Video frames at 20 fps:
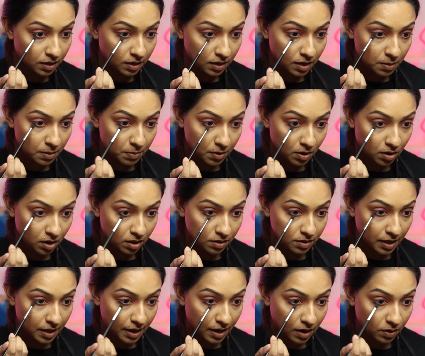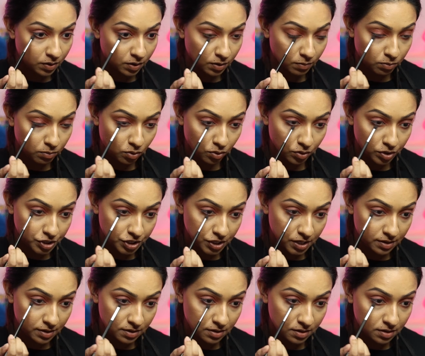keep it on the outer
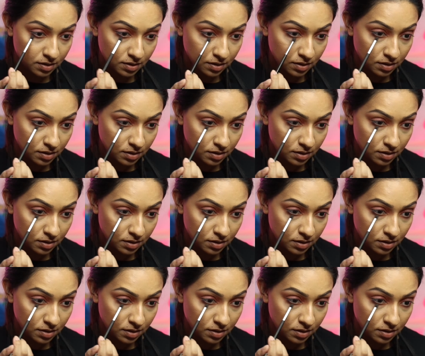portion.